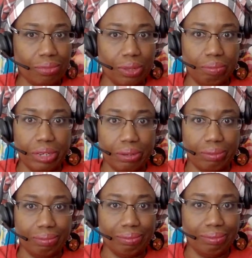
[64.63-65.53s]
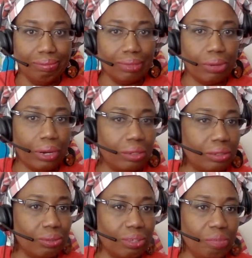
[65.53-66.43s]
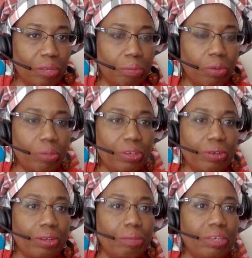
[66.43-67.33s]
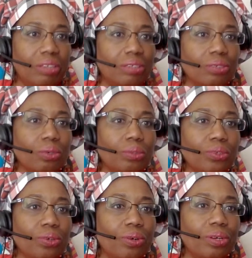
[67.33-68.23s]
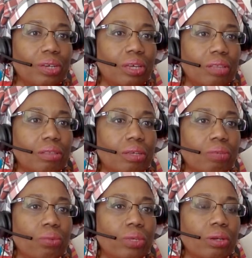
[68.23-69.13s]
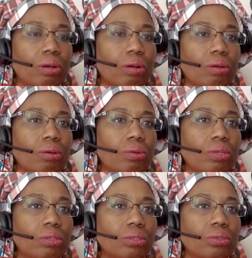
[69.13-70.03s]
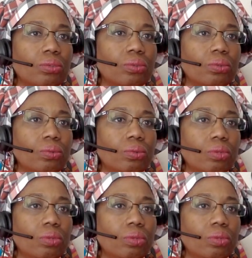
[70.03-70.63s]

thumbnail. All right, so give me a moment here. Let me get this scripture going, and then we are going to,